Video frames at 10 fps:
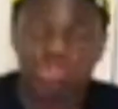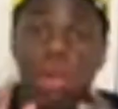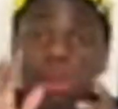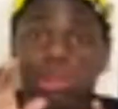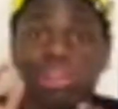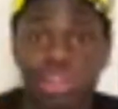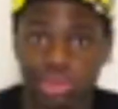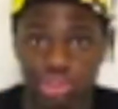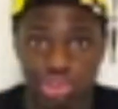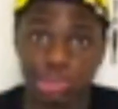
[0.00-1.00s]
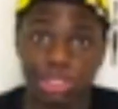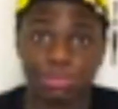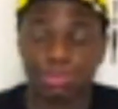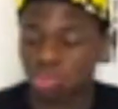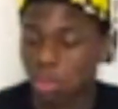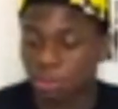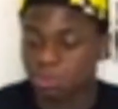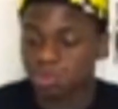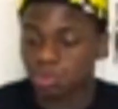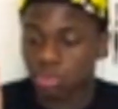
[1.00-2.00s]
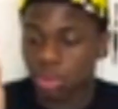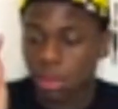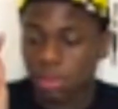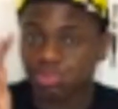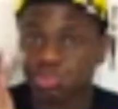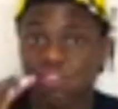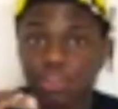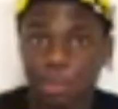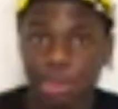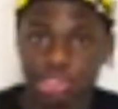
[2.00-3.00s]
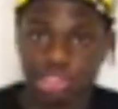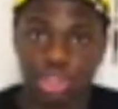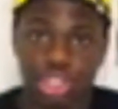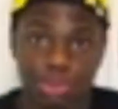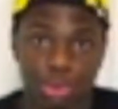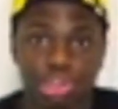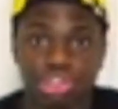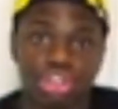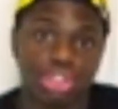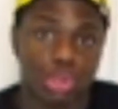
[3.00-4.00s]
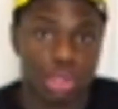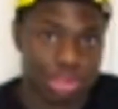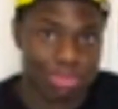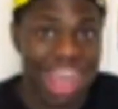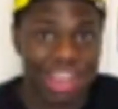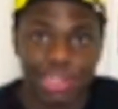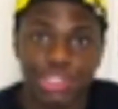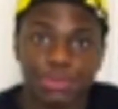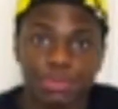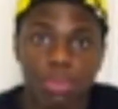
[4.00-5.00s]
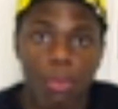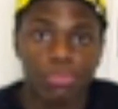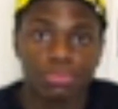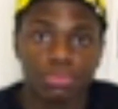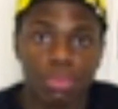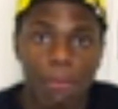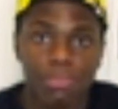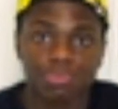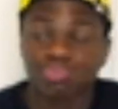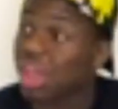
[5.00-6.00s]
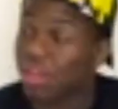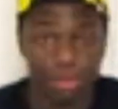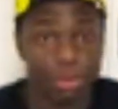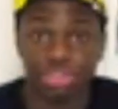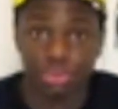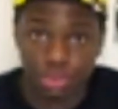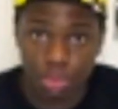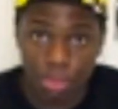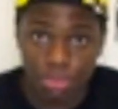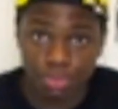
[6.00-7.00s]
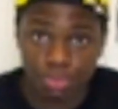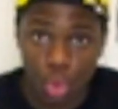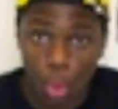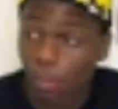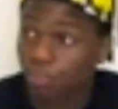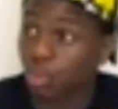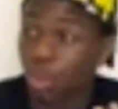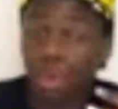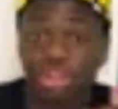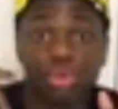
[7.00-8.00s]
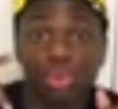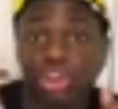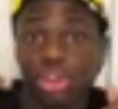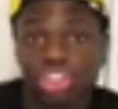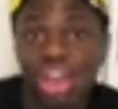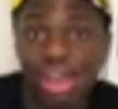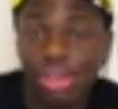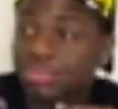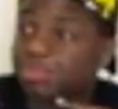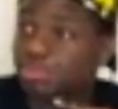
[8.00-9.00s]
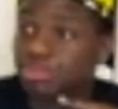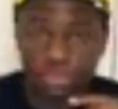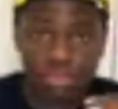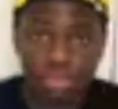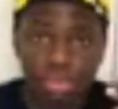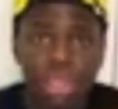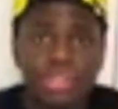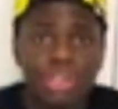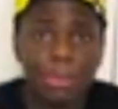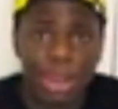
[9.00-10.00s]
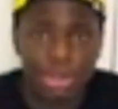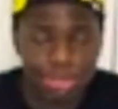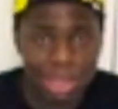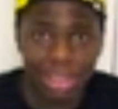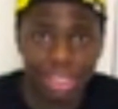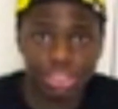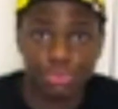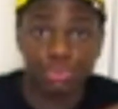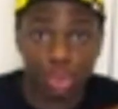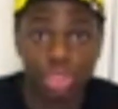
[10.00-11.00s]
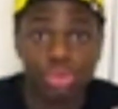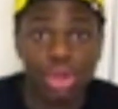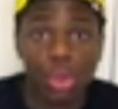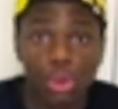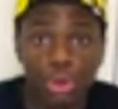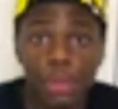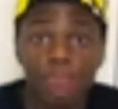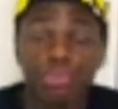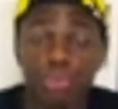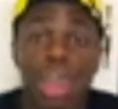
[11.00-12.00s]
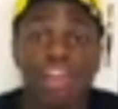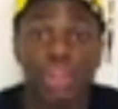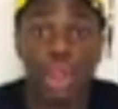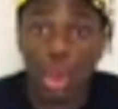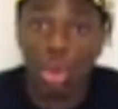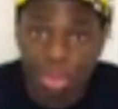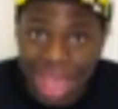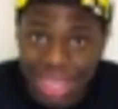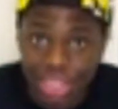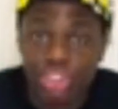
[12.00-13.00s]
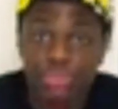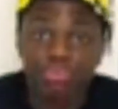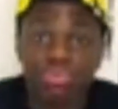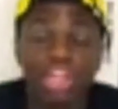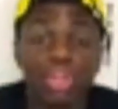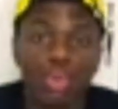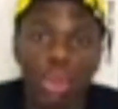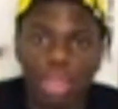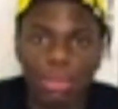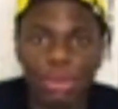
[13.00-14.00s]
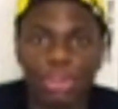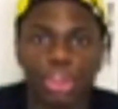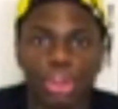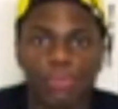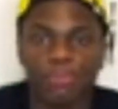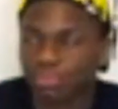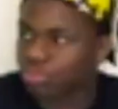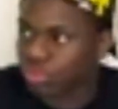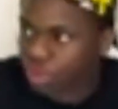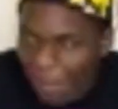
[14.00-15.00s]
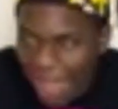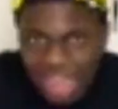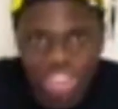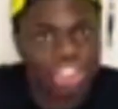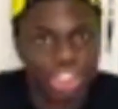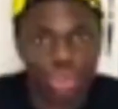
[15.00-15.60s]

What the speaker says: I'm going to break it down to you this way. Every person is born into this world with baggage. Every person. When you're a child, it's your parents' baggage. When you get older, you have your own baggage. Then you worry about the baggage that